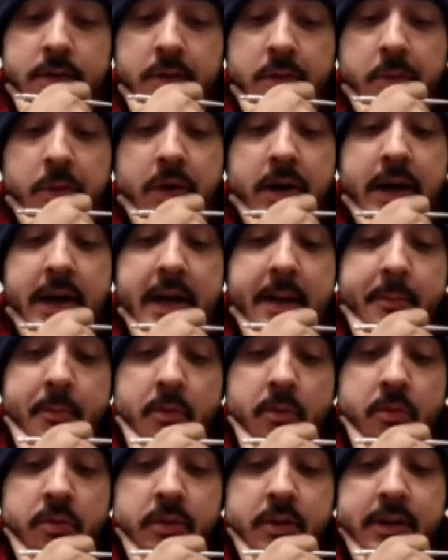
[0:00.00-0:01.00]
What
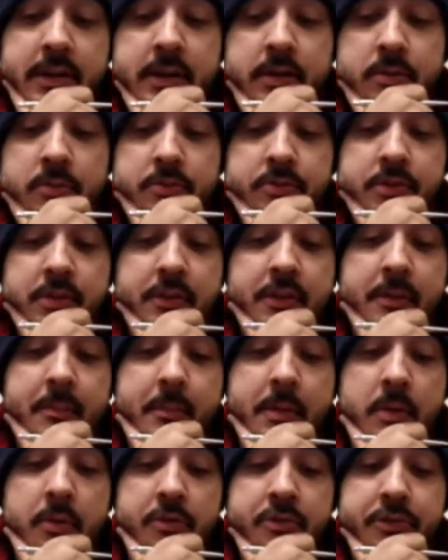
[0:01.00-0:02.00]
animal kills the
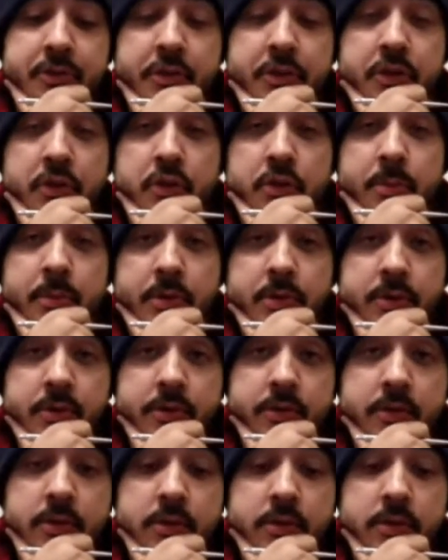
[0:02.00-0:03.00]
most
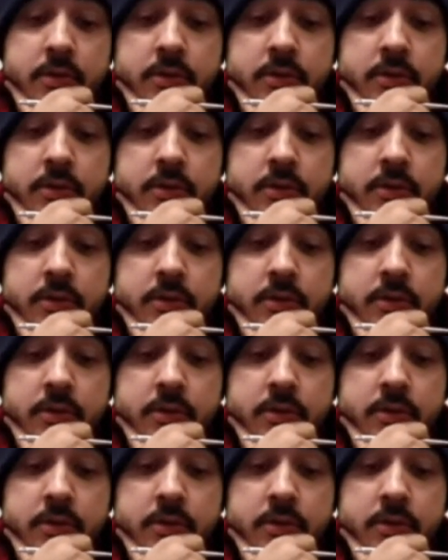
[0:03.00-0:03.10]
humans?